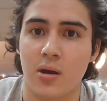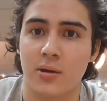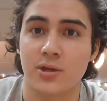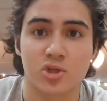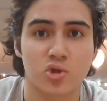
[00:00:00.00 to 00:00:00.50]

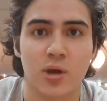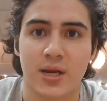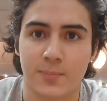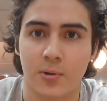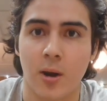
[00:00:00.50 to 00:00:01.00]

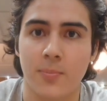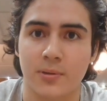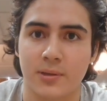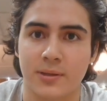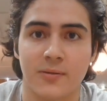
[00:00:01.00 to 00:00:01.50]
contract
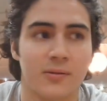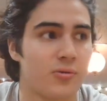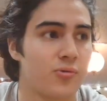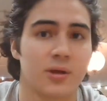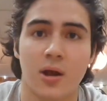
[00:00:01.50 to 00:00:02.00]
properly
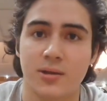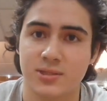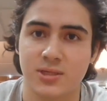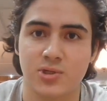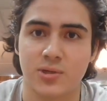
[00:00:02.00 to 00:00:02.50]
through the
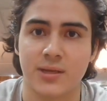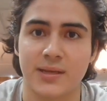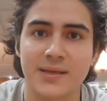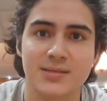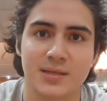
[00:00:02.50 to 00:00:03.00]
concentric
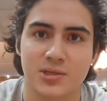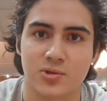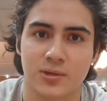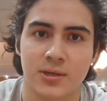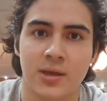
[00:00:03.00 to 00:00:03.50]
and
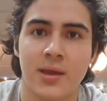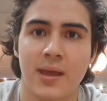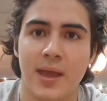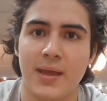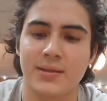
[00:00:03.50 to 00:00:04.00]
eccentric,
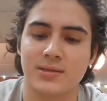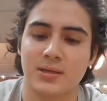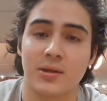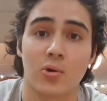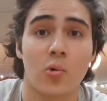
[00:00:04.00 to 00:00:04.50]
and
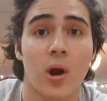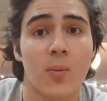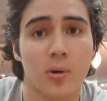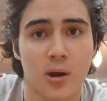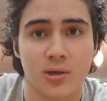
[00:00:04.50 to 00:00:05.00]
they require
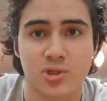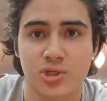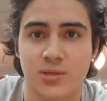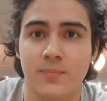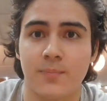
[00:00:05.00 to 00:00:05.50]
more
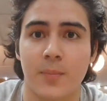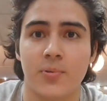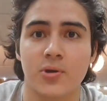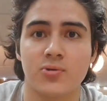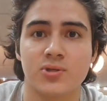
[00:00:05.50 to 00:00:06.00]
oxygen but
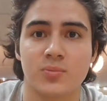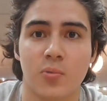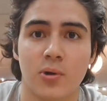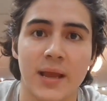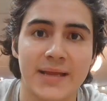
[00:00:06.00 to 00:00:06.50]
produce
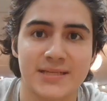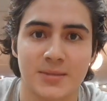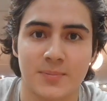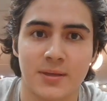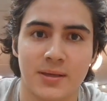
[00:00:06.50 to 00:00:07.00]
more
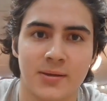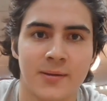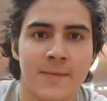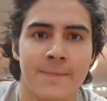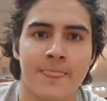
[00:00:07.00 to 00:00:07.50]
ATP.
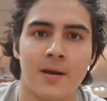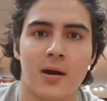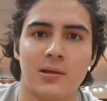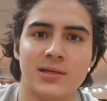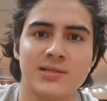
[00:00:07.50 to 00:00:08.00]

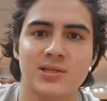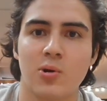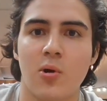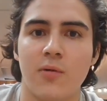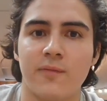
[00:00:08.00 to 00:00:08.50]
Let's
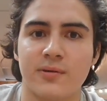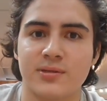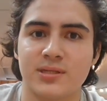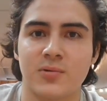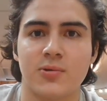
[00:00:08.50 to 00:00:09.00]
go over and
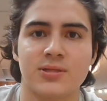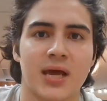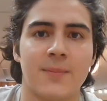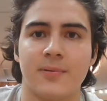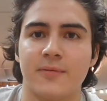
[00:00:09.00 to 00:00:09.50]
see what
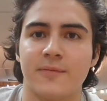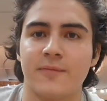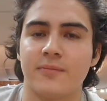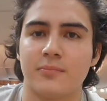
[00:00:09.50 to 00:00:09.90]
type of